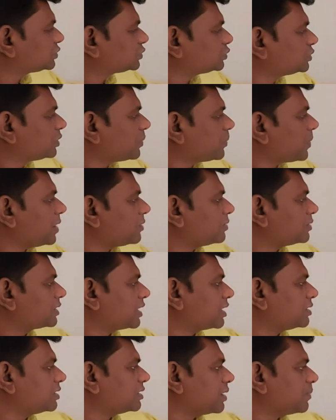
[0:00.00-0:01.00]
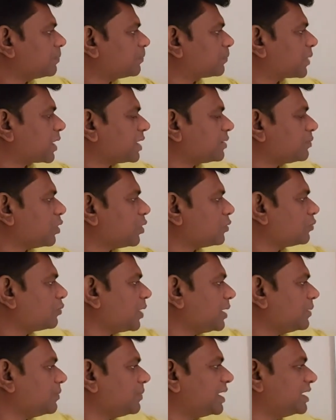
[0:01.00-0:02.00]
to the power n f prime of
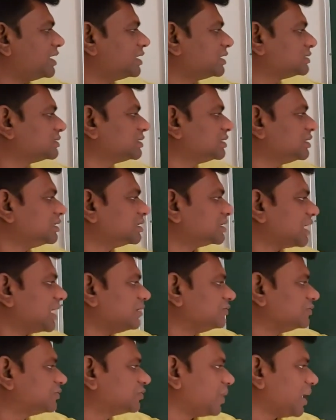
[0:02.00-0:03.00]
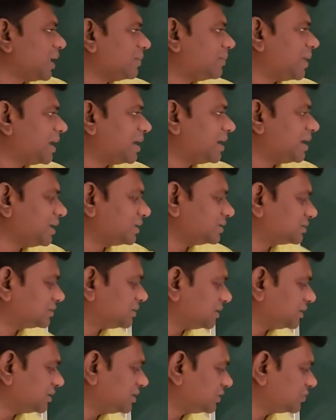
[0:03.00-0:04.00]
y by x times y by x.
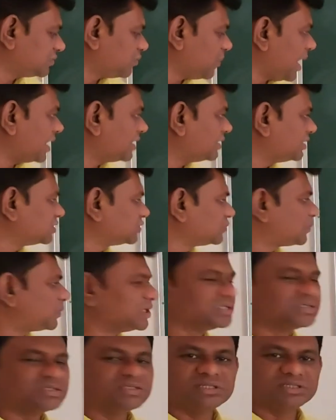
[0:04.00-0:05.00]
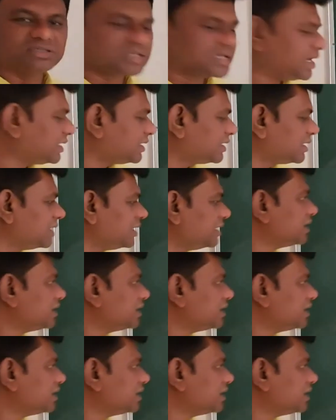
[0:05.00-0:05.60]
So this minus plus this get